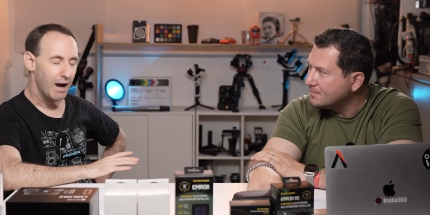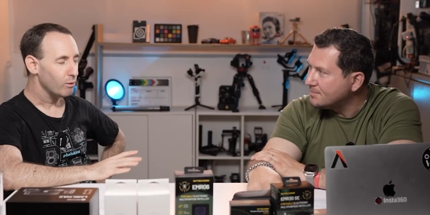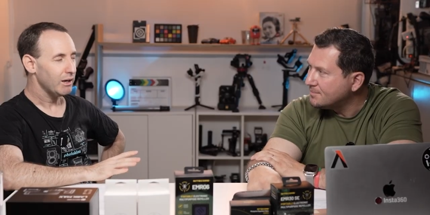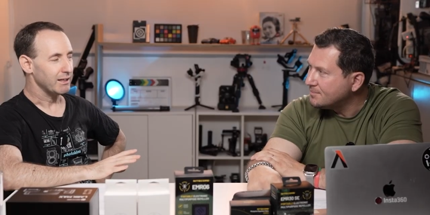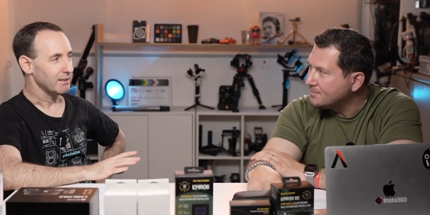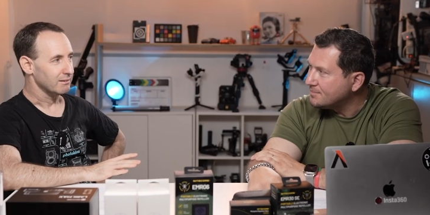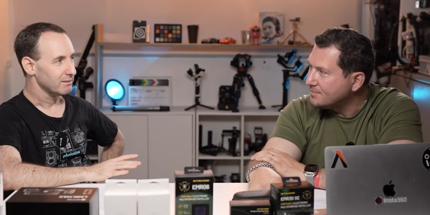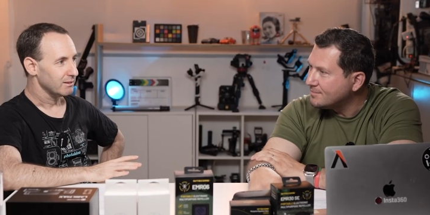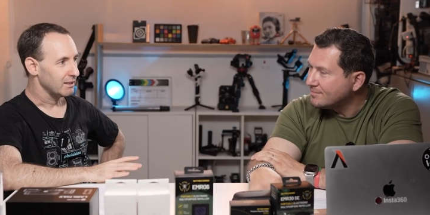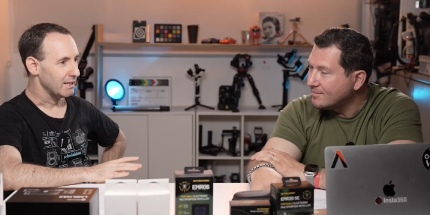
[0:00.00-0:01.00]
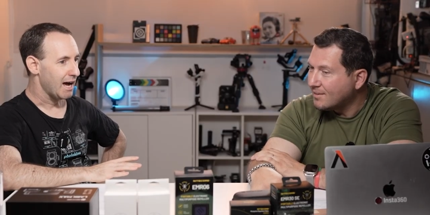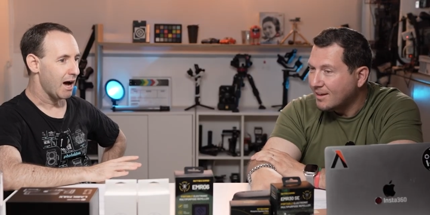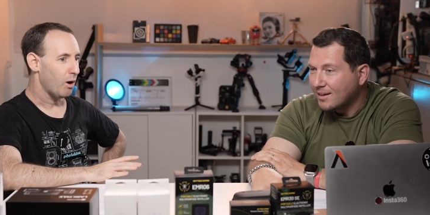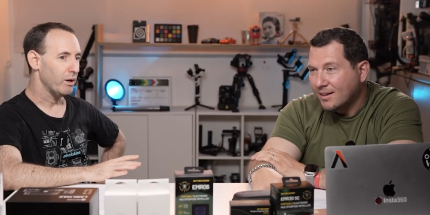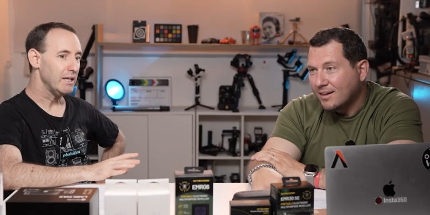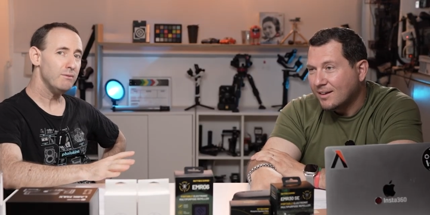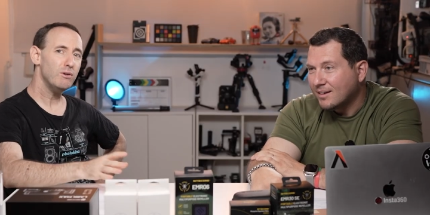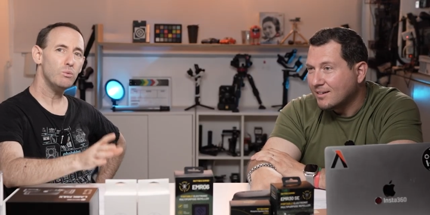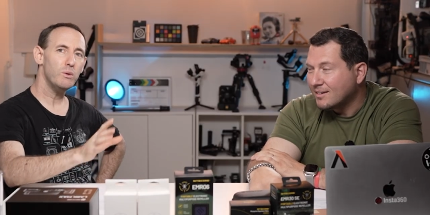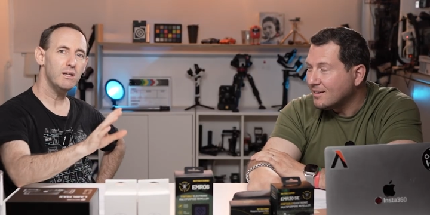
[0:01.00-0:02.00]
Speaker 1: I don't like it. Now,
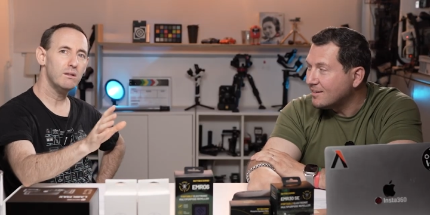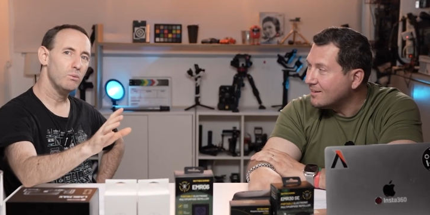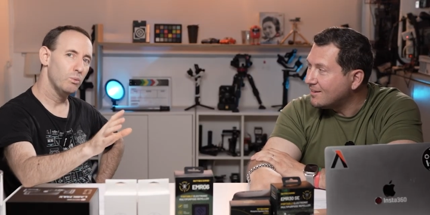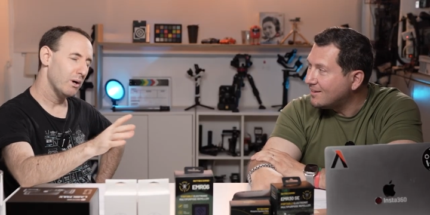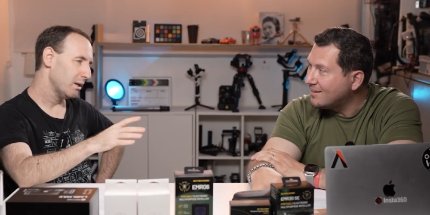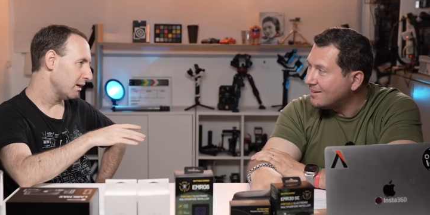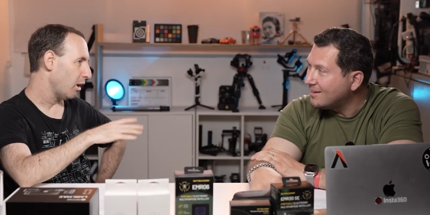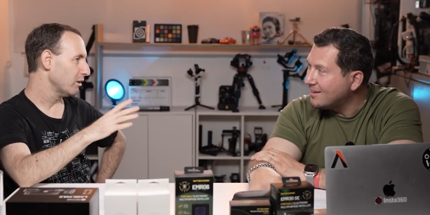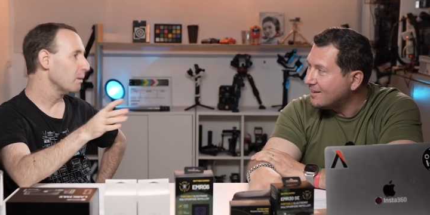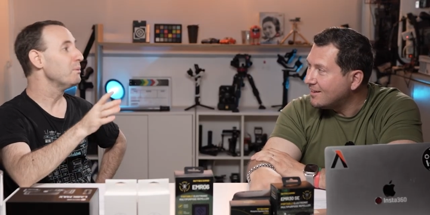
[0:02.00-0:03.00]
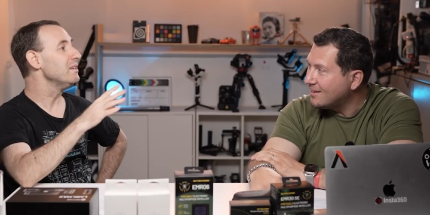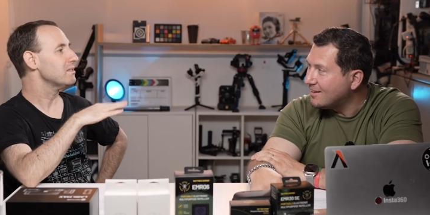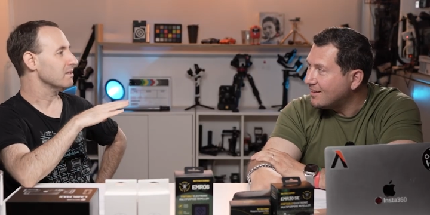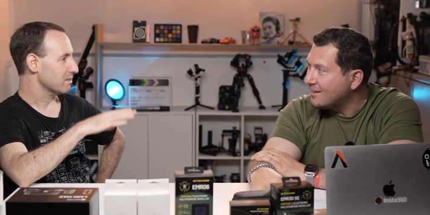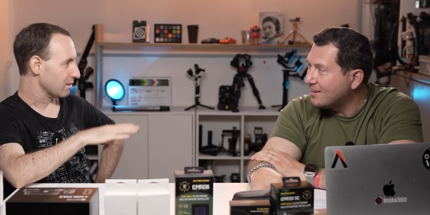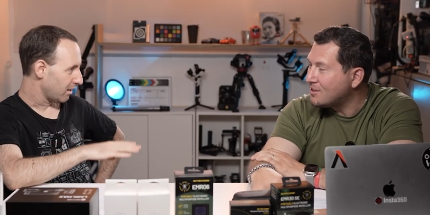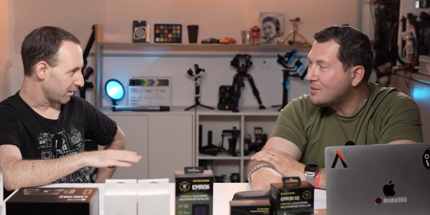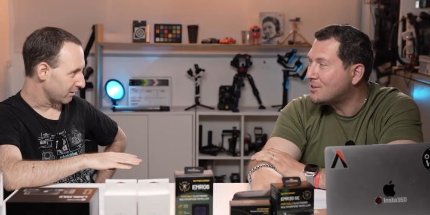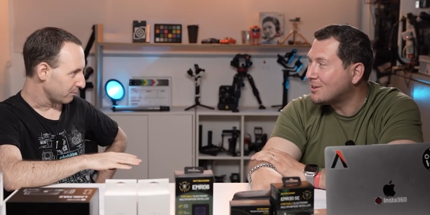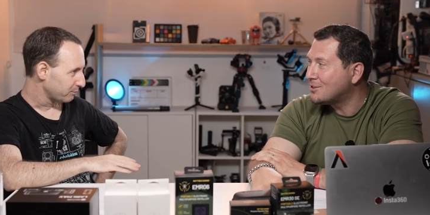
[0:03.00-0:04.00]
even with when on the PC side, you need
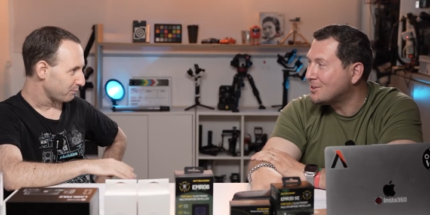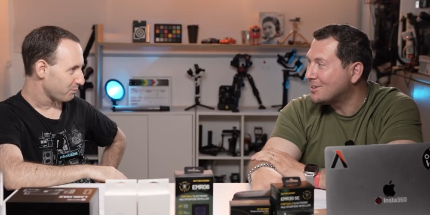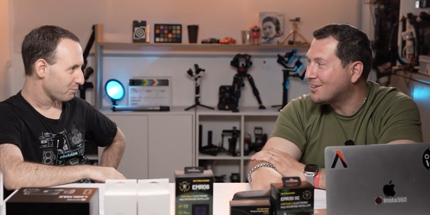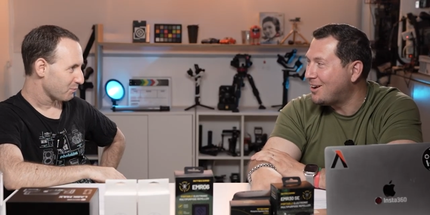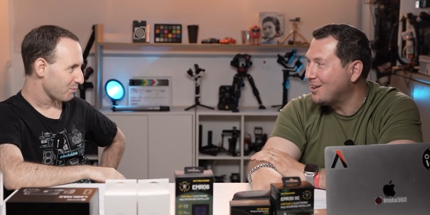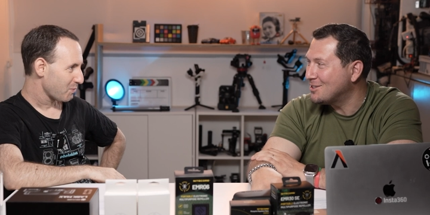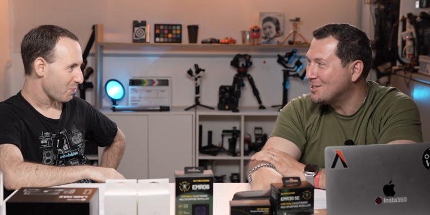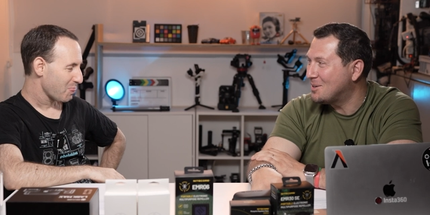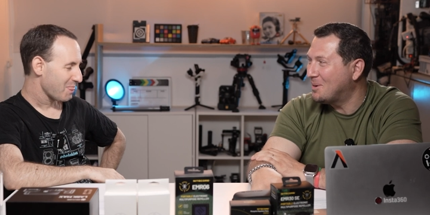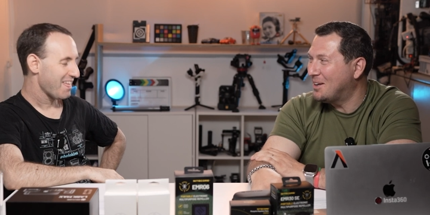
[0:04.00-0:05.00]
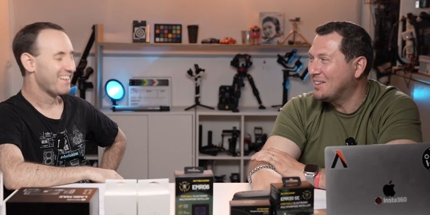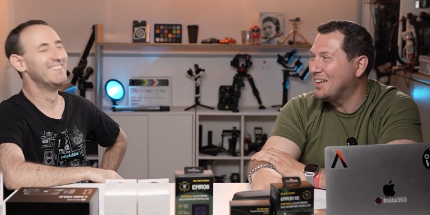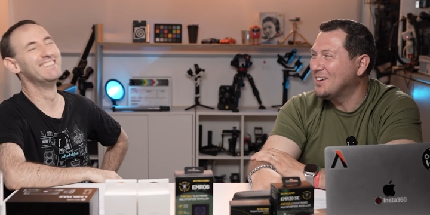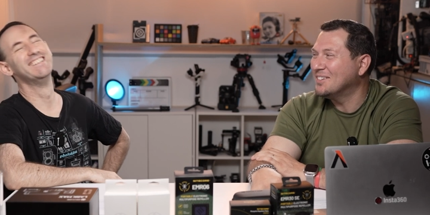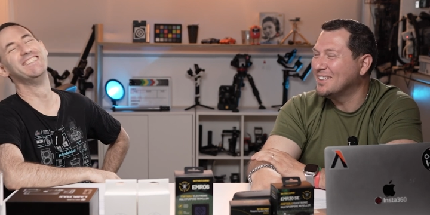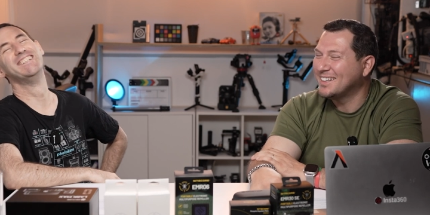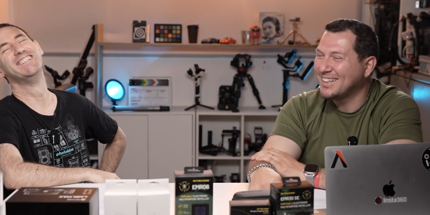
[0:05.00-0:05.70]
Speaker 2: to talk to a psychologist about that.